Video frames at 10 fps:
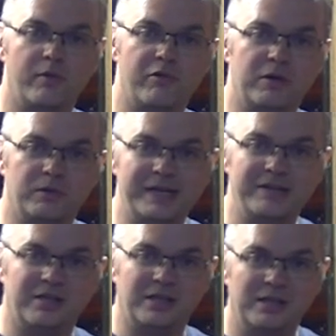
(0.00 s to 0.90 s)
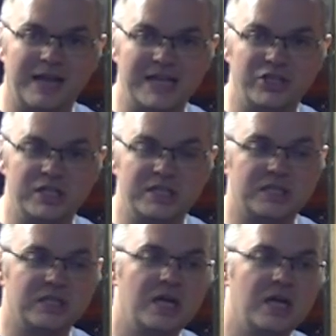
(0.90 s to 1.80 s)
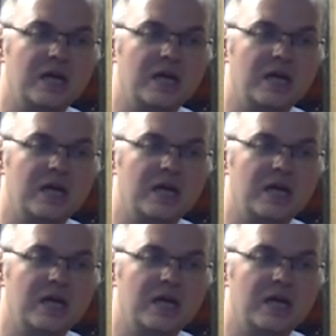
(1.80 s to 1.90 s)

rail diesel engines.